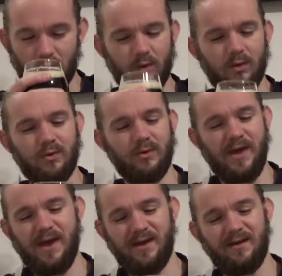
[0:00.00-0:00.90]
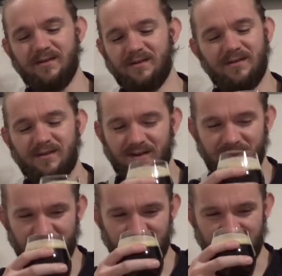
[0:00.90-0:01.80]
Oh yeah.
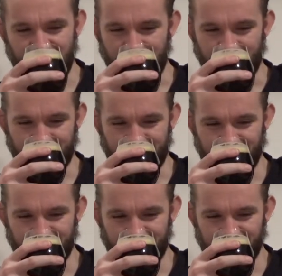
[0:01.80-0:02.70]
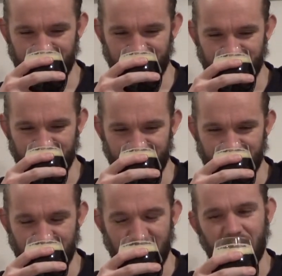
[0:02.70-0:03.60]
Um,
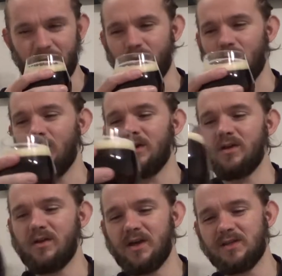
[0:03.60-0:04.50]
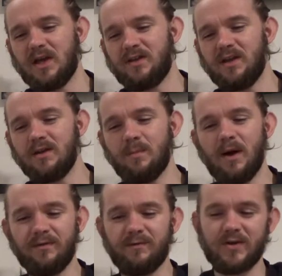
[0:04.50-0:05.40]
you know, one of the things, I think
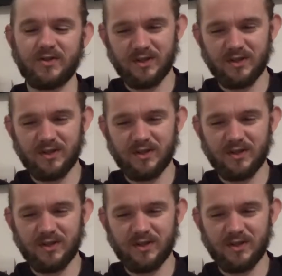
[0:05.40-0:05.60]
my first